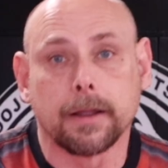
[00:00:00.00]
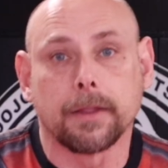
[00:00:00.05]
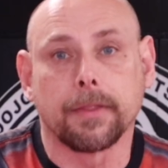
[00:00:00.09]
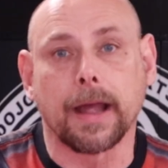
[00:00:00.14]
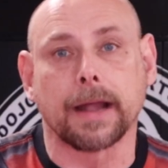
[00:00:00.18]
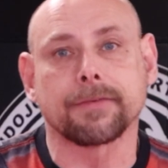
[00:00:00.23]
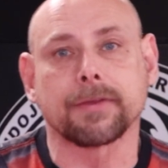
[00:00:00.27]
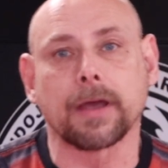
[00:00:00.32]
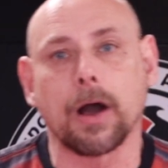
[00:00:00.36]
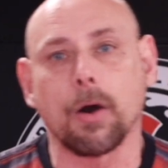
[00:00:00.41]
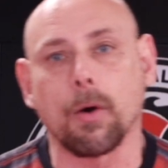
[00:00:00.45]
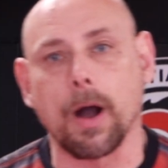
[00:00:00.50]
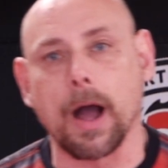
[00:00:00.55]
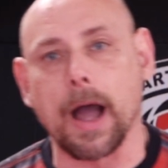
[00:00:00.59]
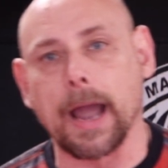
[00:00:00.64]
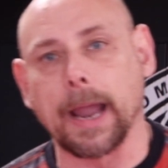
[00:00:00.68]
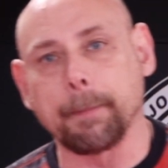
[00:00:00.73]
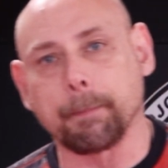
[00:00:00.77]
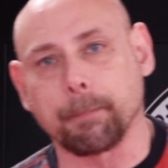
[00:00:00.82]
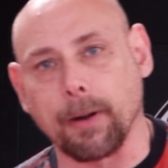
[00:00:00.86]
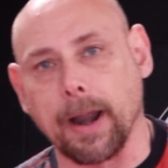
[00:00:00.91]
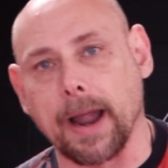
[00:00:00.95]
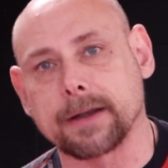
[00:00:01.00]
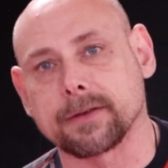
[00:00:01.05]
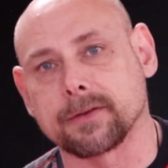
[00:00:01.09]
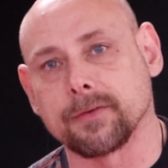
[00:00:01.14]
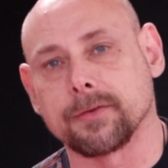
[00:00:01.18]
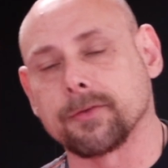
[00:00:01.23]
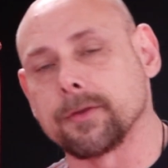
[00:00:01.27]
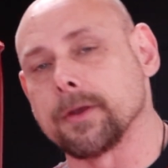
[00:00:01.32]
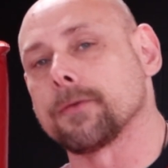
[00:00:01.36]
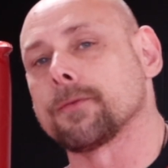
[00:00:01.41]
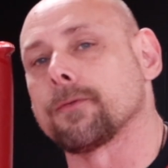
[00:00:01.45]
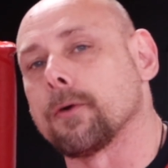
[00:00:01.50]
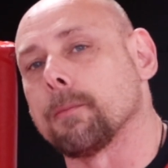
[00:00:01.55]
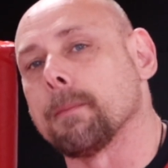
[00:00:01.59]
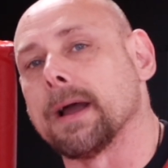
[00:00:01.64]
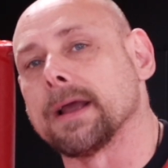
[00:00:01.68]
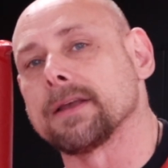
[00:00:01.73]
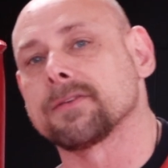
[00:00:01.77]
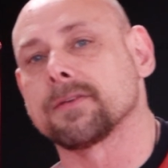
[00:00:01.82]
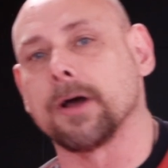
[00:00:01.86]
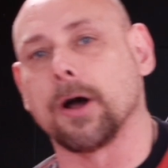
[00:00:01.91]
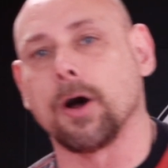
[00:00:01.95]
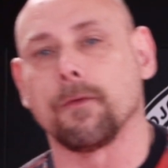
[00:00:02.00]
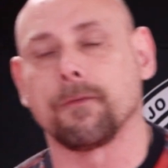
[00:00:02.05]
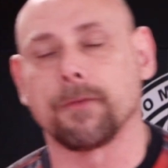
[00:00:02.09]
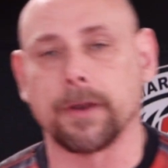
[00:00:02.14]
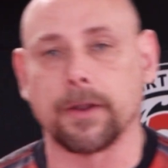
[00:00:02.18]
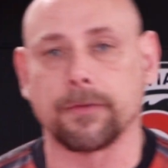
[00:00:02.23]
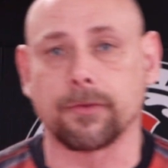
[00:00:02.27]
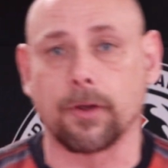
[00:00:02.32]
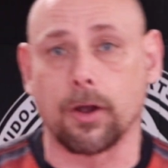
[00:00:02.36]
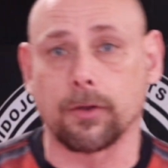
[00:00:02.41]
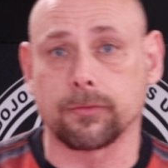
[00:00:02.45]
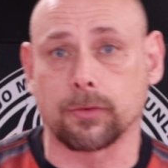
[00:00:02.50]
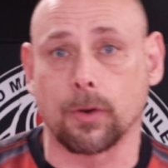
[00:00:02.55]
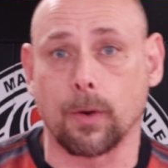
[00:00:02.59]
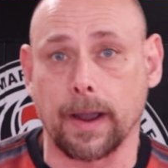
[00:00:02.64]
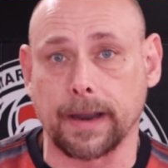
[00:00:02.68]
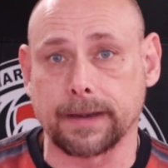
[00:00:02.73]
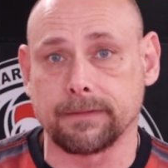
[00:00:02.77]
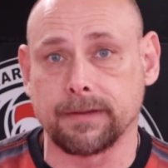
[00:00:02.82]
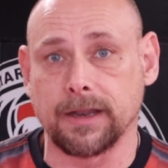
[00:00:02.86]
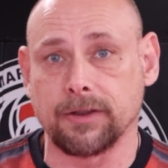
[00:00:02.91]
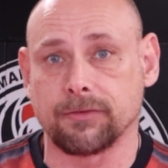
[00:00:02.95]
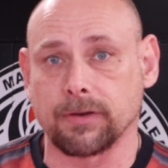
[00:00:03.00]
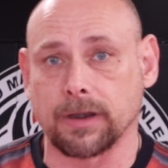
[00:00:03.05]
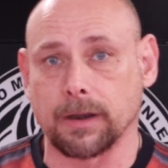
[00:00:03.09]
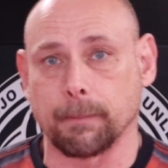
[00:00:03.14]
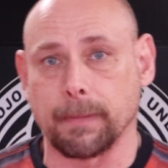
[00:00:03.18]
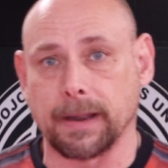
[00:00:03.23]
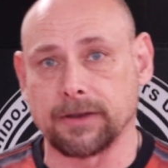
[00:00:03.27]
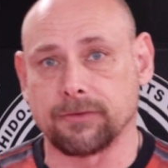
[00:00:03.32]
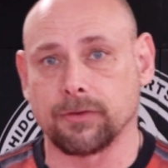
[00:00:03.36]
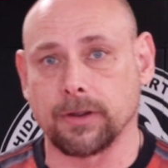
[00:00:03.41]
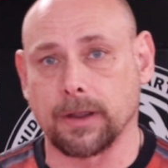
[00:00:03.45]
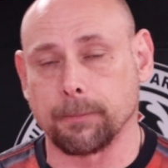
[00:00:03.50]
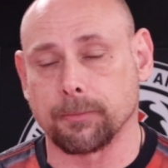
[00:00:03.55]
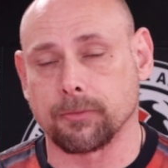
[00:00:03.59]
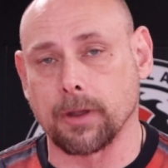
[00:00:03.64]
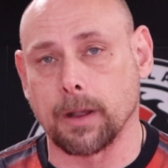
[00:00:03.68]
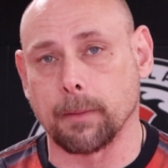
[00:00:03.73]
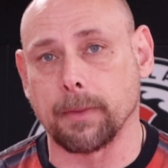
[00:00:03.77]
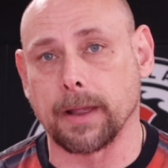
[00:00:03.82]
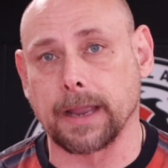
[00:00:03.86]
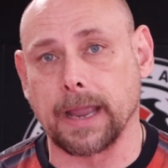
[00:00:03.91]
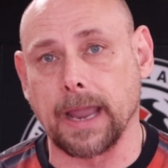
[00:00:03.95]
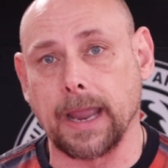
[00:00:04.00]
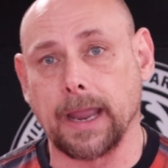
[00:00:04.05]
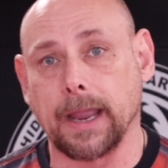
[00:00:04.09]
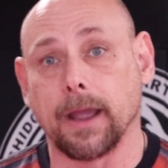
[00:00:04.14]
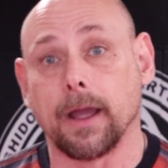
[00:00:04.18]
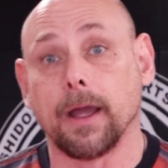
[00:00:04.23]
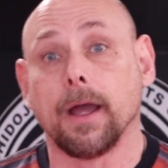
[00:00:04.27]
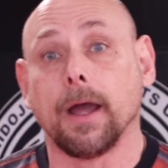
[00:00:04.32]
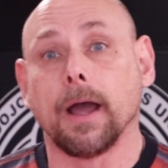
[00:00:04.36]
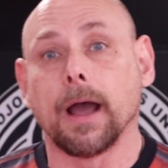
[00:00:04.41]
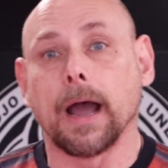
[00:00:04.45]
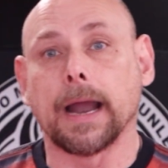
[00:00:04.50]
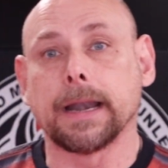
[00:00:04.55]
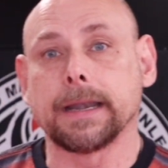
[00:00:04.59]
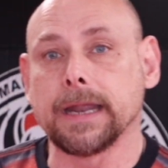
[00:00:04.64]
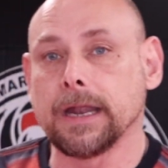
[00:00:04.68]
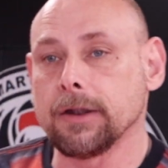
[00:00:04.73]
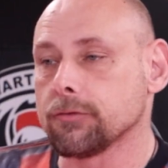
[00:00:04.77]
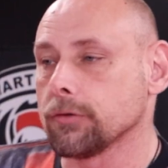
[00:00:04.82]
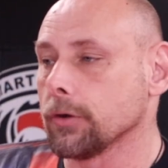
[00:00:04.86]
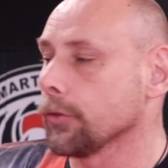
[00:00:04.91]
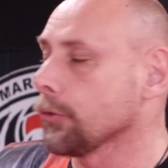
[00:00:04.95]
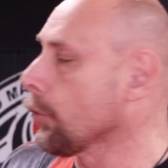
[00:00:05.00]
That's how I practice this for myself, and that's also how I teach it at my gym. So I'm like, hey, I need you to